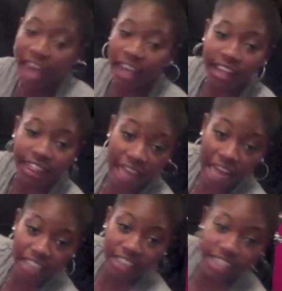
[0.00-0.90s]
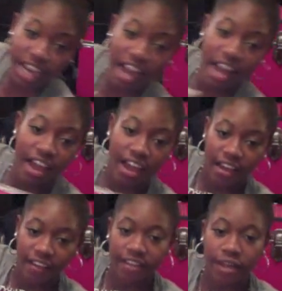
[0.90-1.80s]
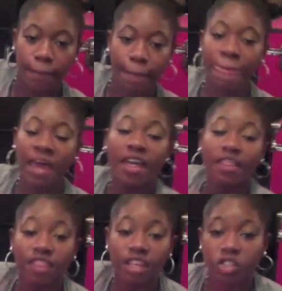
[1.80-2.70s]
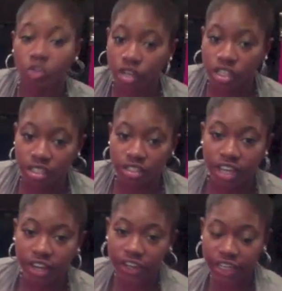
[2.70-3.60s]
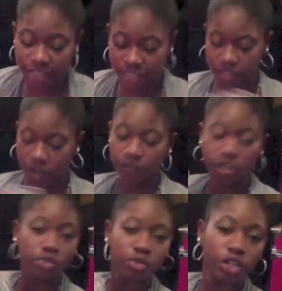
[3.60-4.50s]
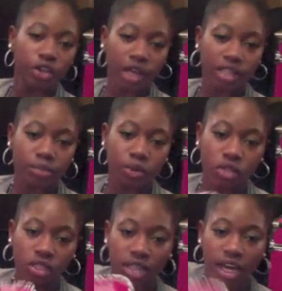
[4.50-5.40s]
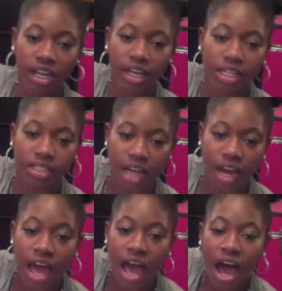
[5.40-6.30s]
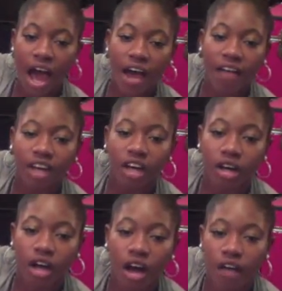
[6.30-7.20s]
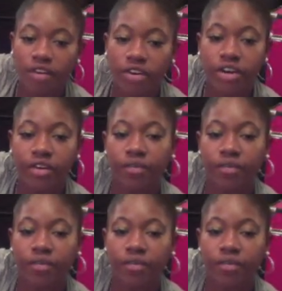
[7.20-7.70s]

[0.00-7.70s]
And last, I have the storage container itself, and it's really cute. It has a bowl on the side, and inside I have a cover,